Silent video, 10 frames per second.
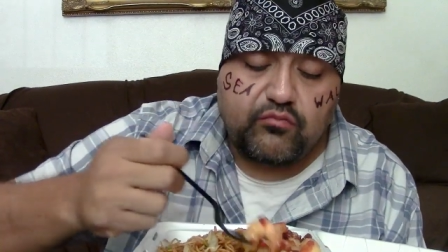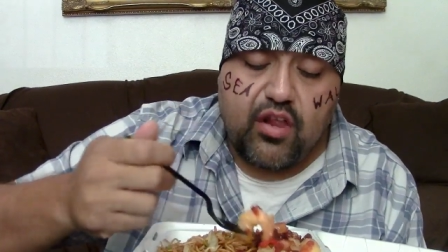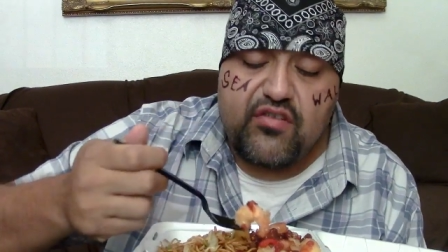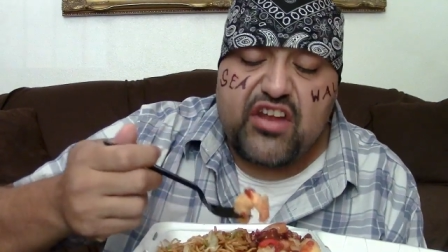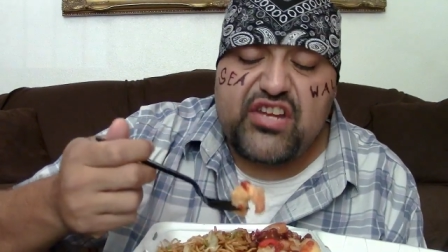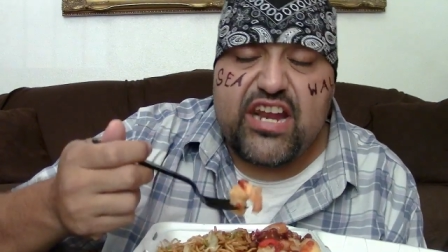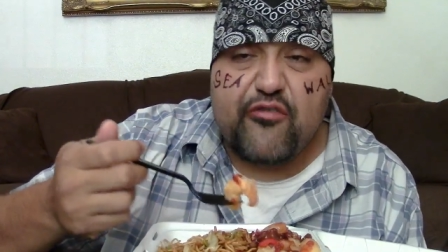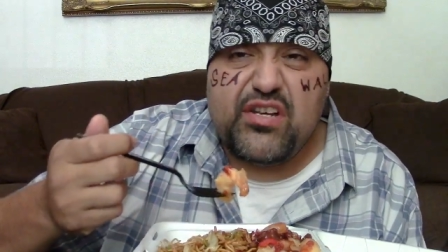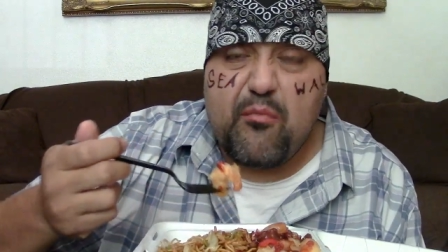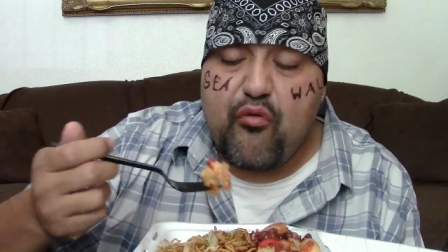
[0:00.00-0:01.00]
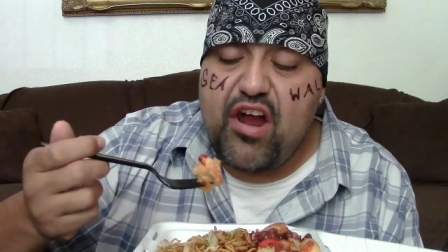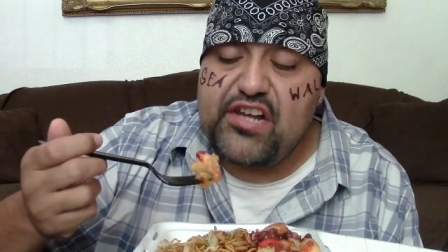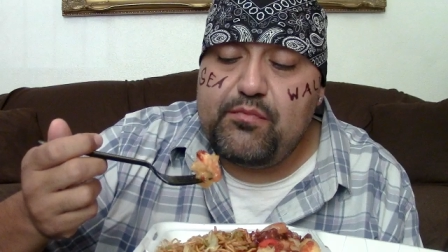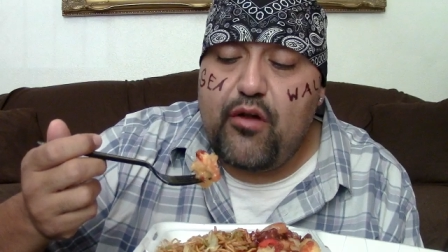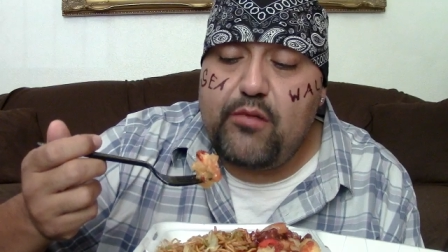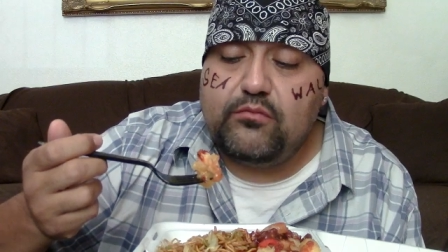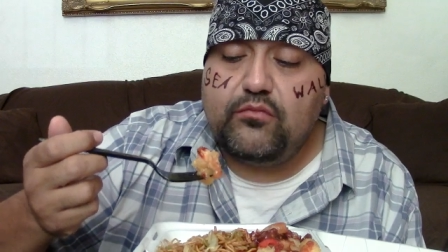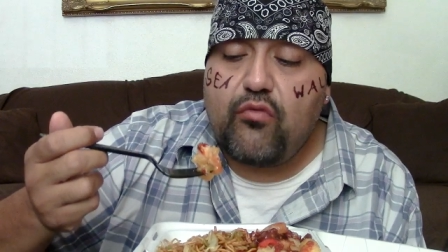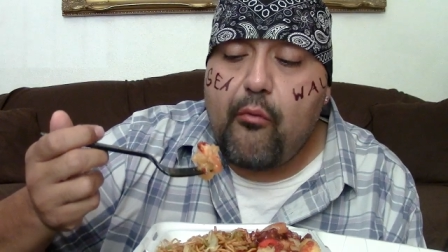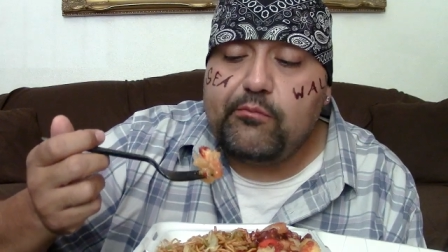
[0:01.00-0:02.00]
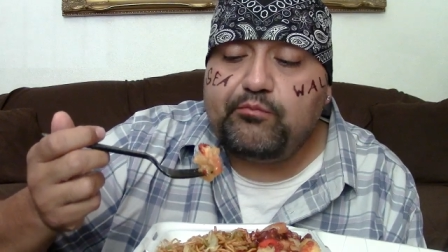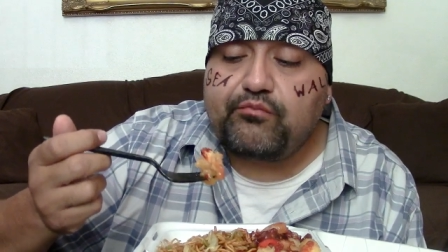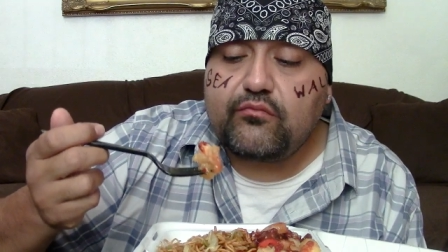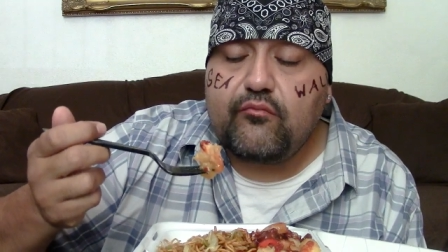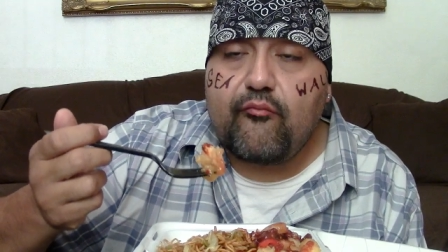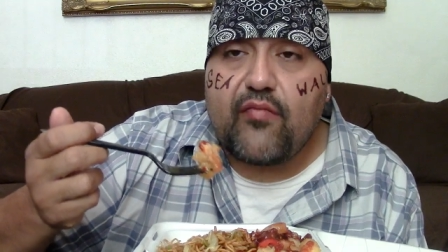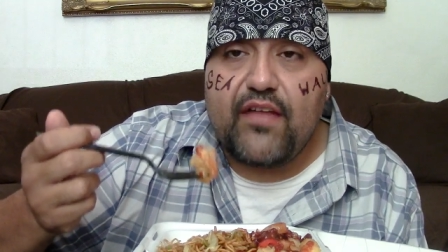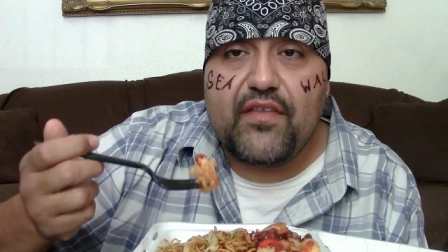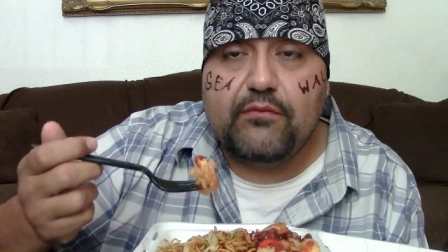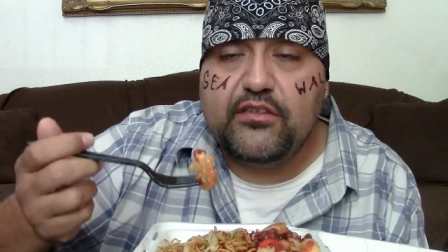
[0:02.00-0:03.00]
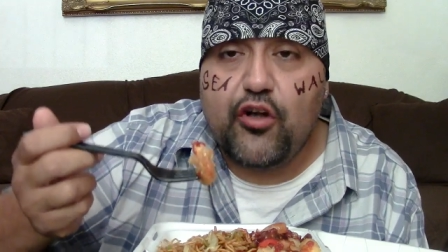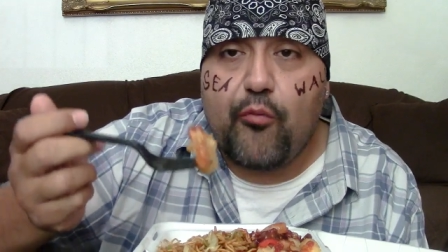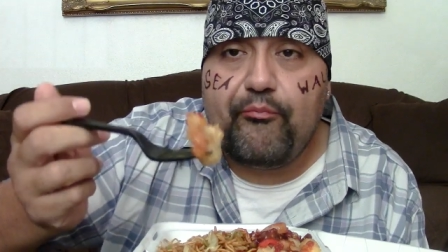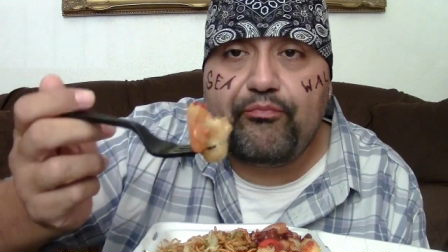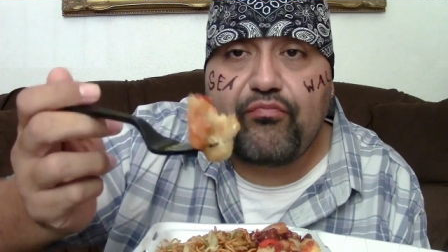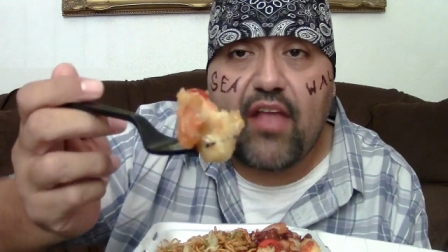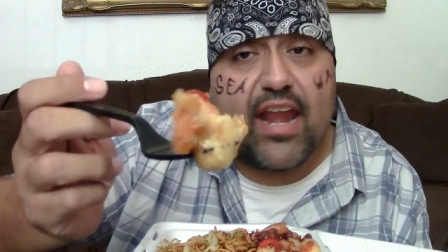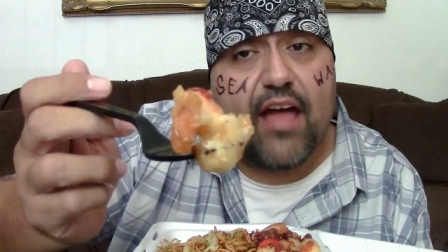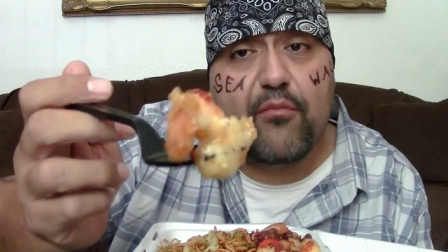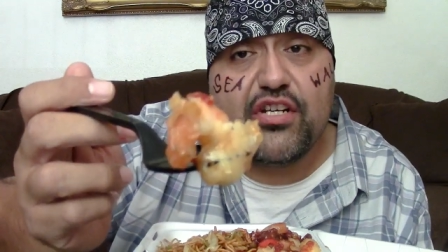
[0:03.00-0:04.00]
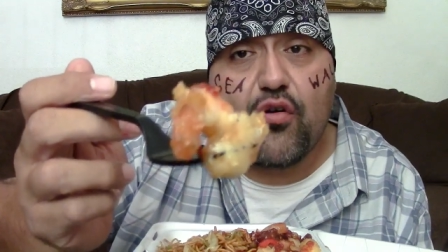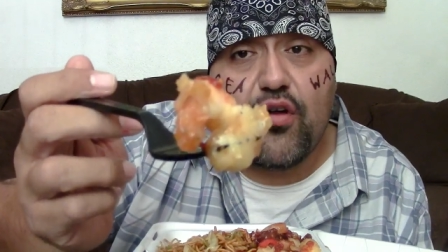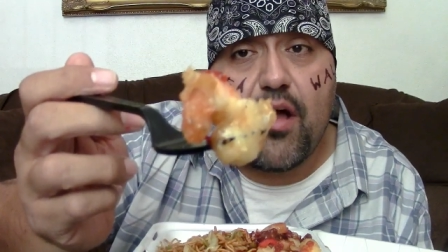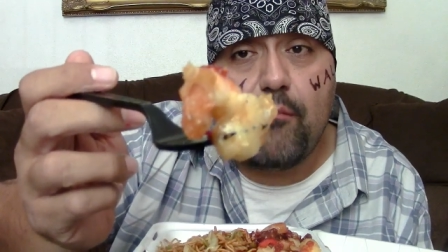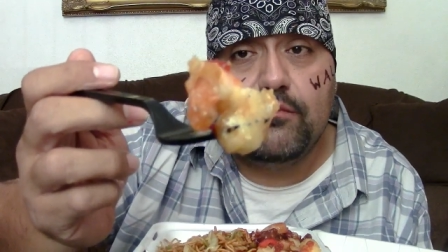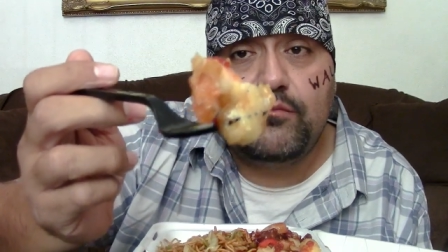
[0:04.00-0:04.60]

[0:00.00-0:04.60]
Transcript: I'm not saying I was depressed, but you know, I didn't have much going on.